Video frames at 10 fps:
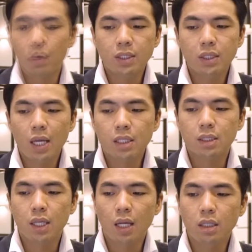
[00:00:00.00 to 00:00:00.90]
Once that is
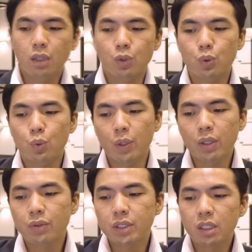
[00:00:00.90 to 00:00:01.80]
done, you
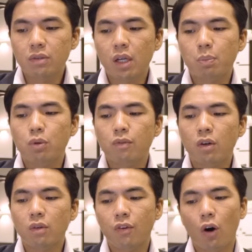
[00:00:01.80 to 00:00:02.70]
will receive the
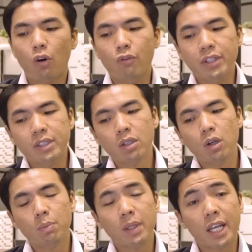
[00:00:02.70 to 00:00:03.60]
approval for resale
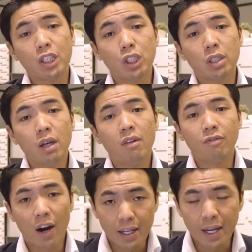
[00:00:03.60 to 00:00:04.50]
application
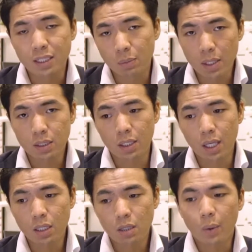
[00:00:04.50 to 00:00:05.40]
via SMS
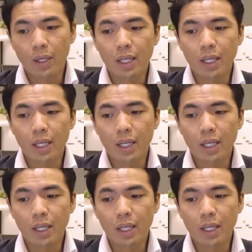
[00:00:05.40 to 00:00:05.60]
again when the